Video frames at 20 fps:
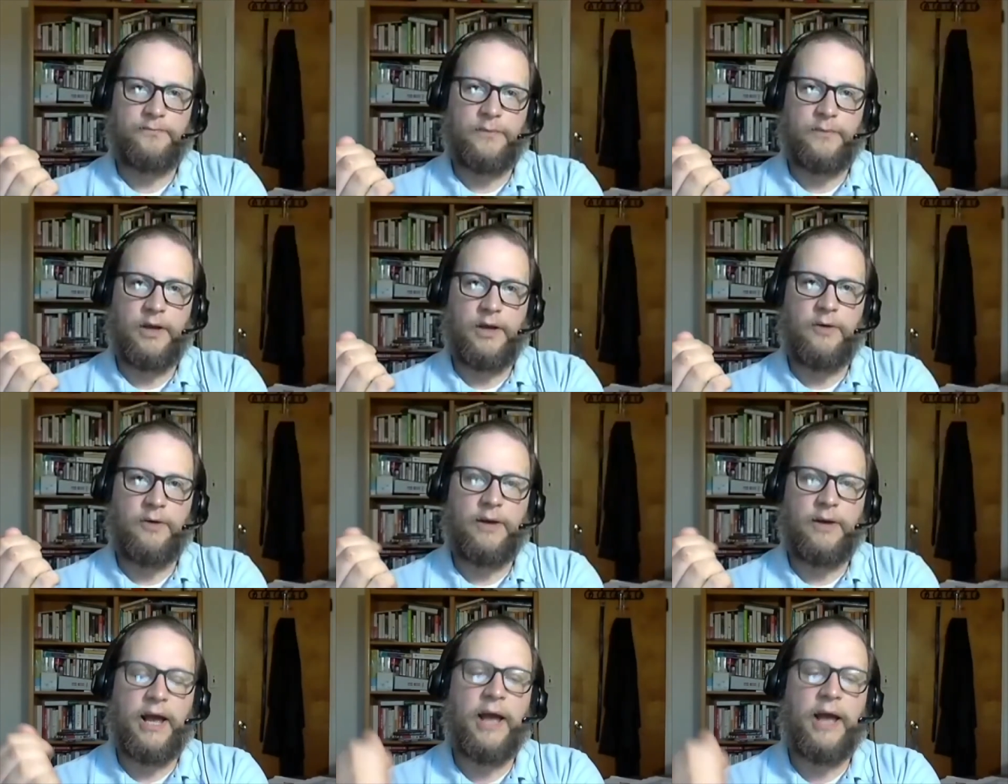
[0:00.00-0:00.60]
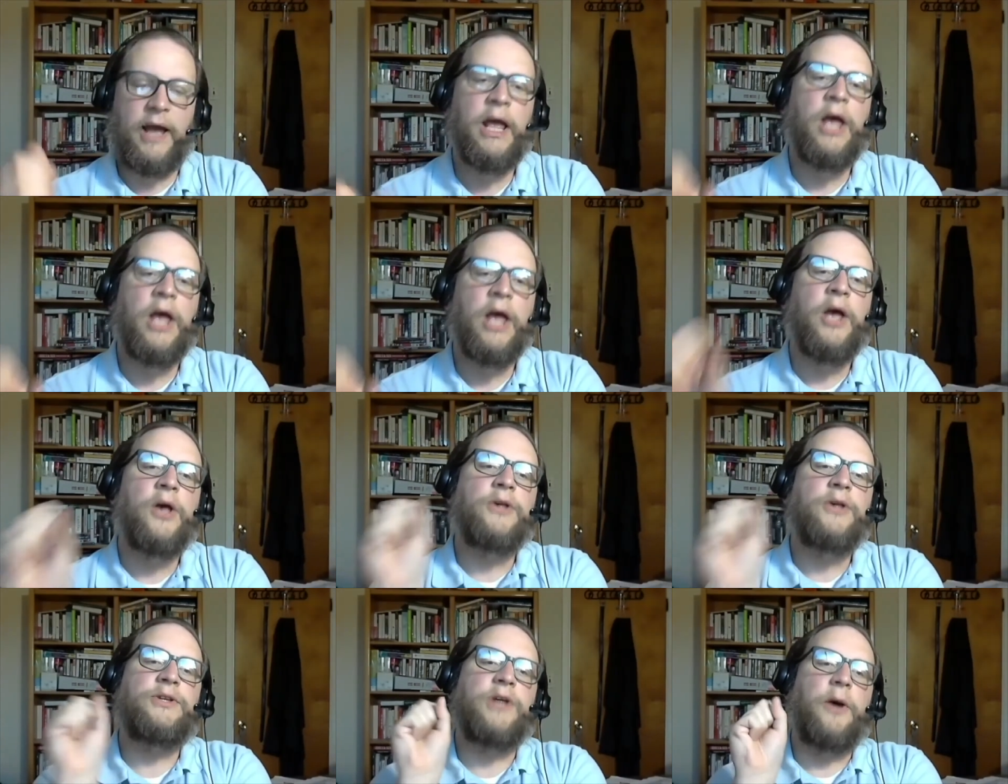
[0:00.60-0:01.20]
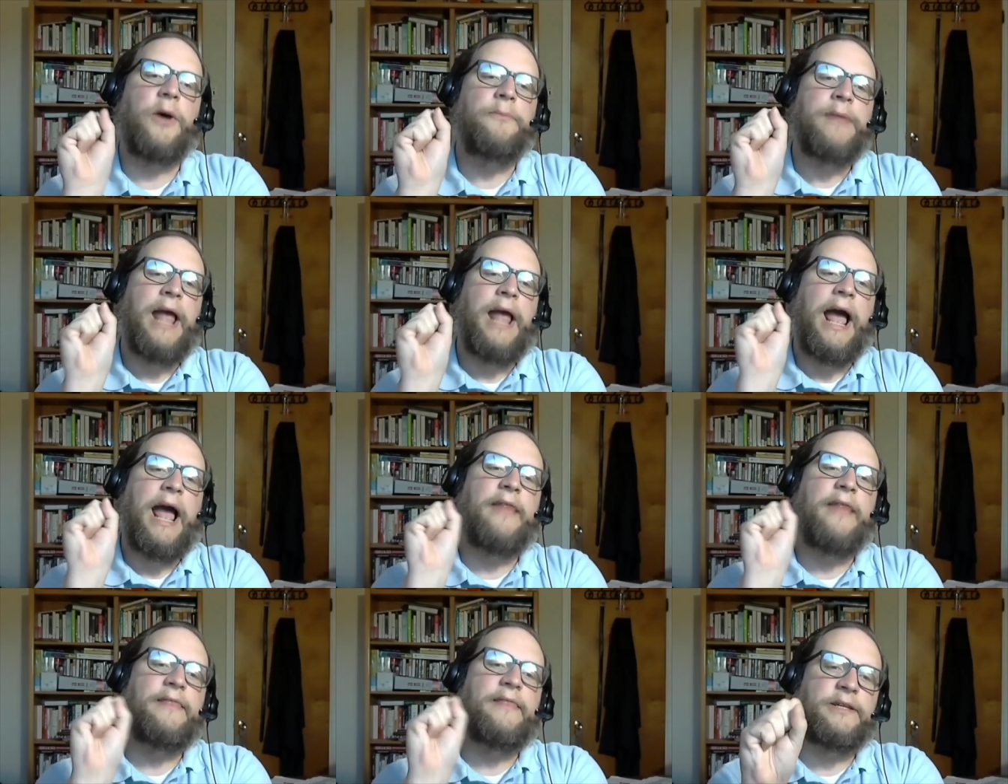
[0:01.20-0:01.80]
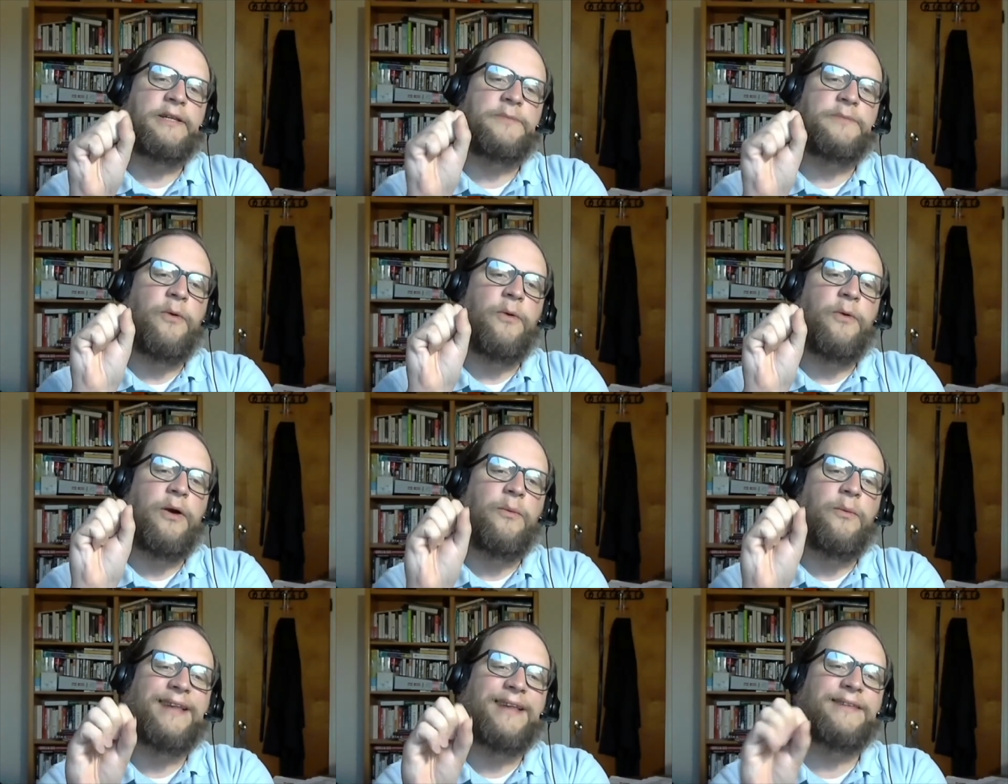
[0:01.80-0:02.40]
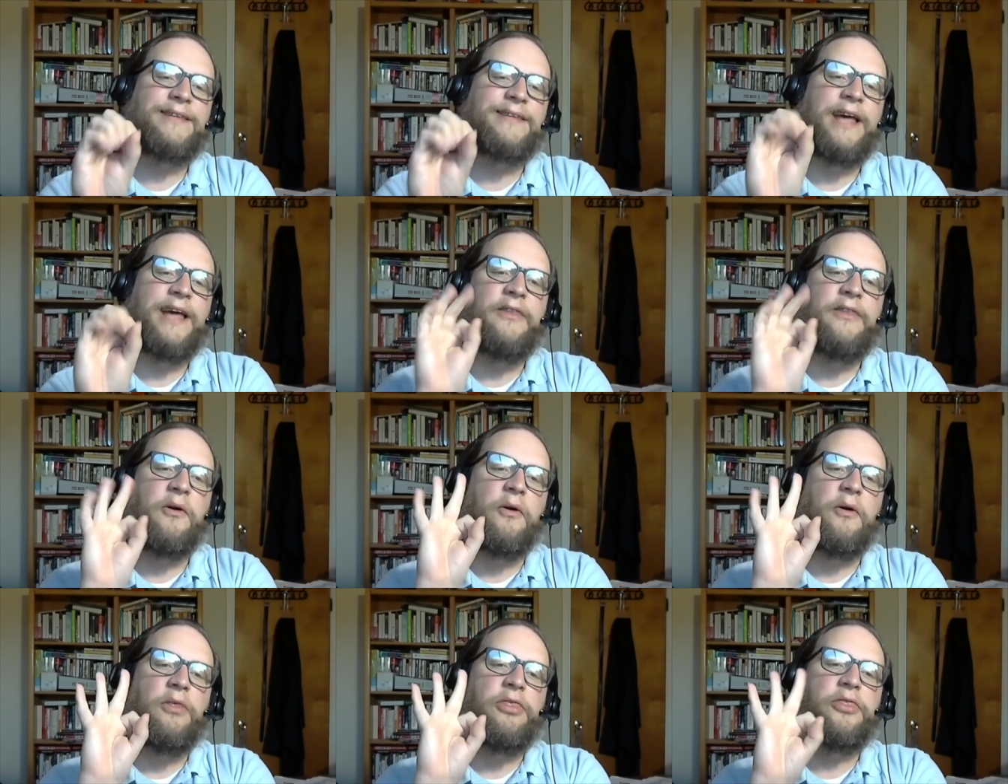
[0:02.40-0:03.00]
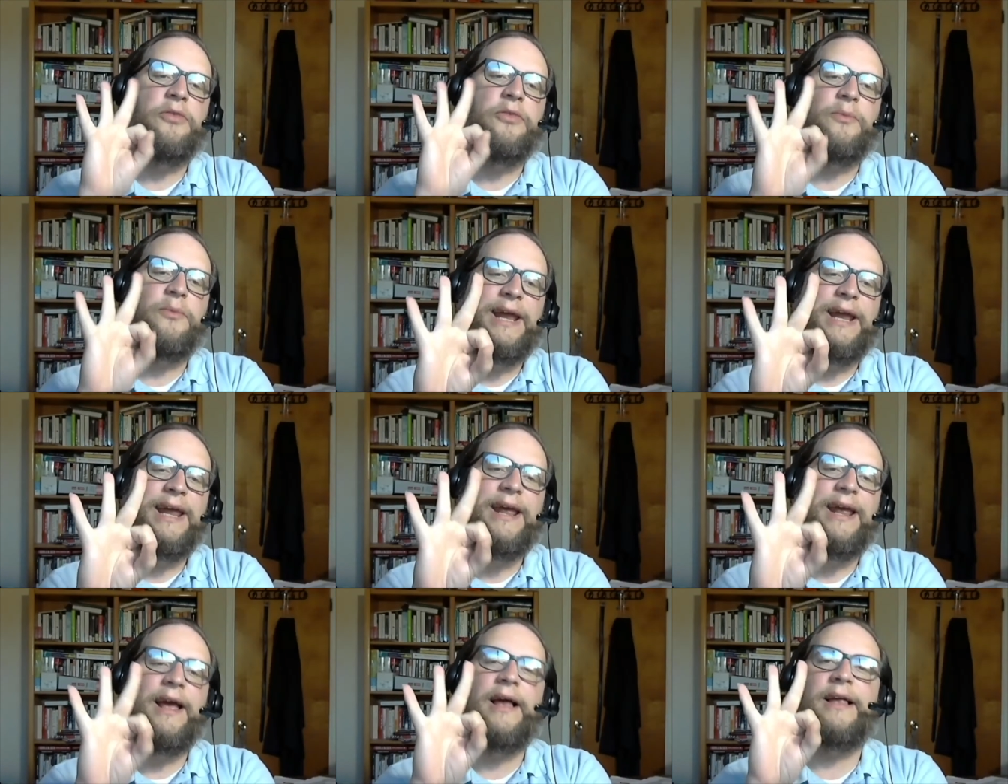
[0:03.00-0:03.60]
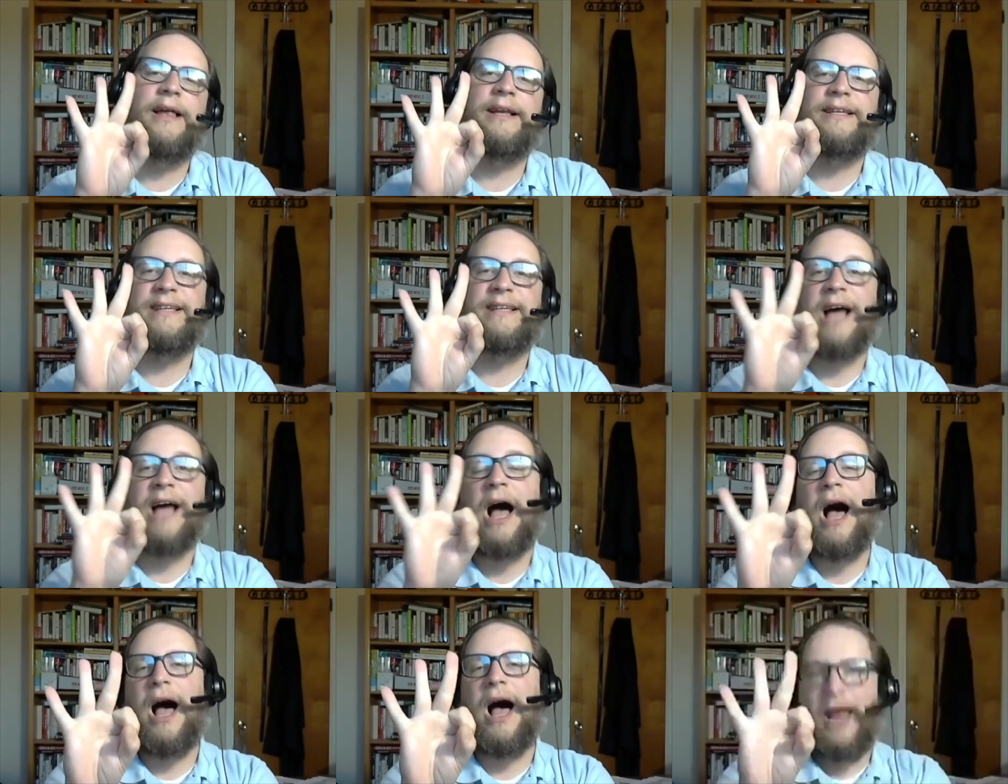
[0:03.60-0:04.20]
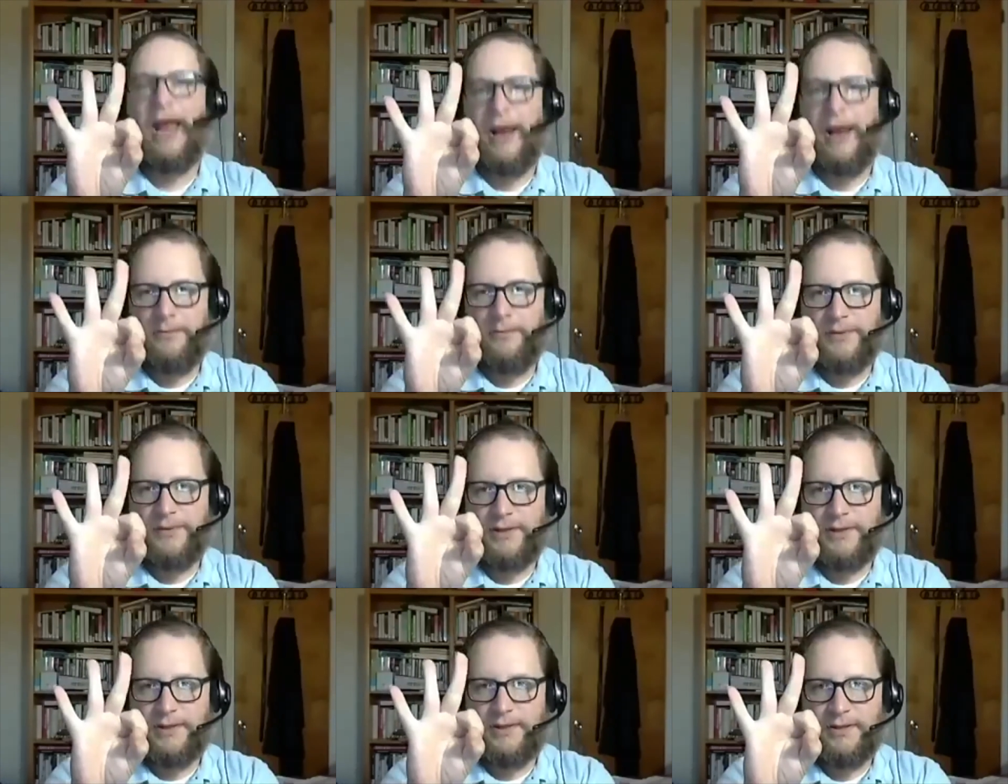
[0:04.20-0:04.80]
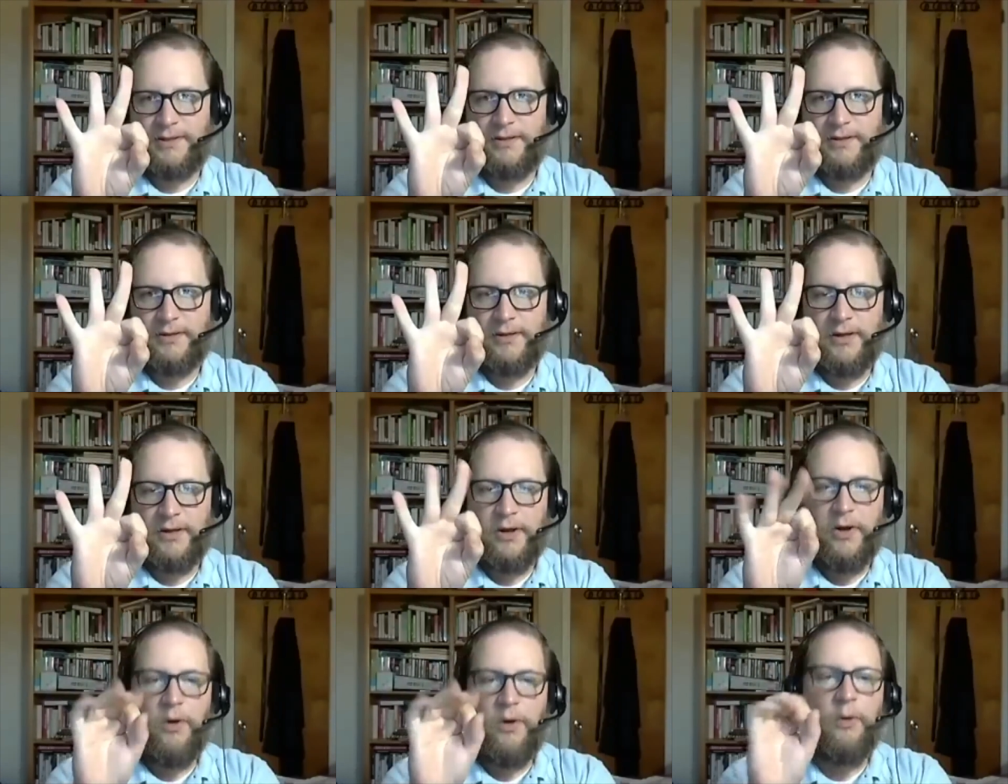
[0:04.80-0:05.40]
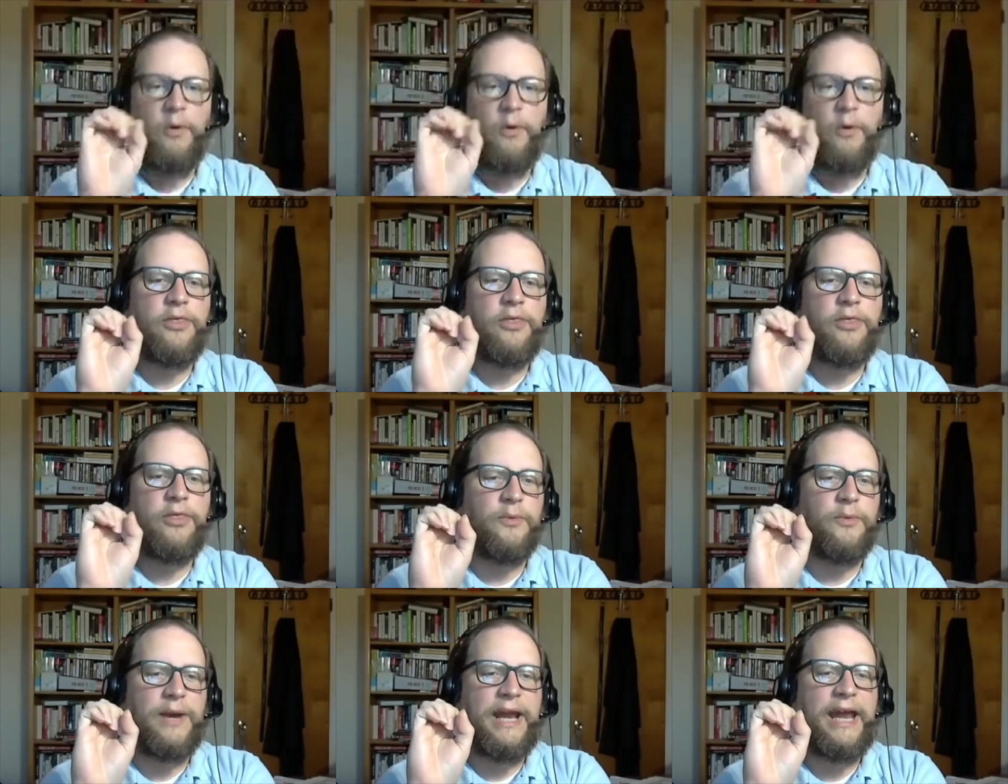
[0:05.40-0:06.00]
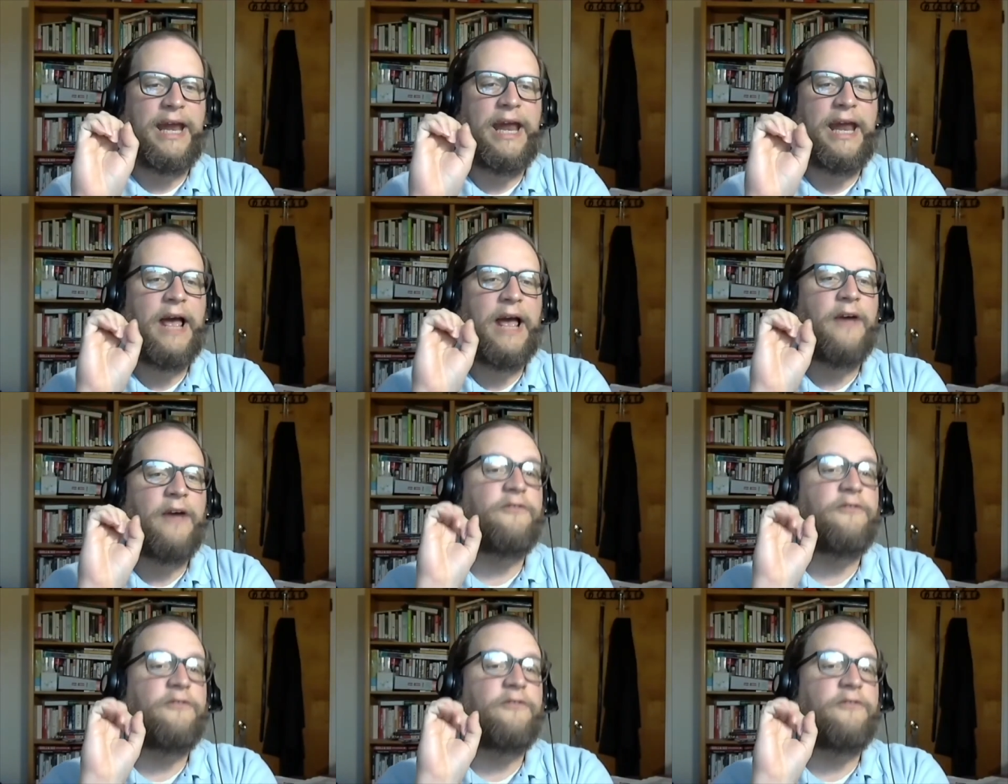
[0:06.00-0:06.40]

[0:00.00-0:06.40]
Okay? So at this point, we can say there are three types or three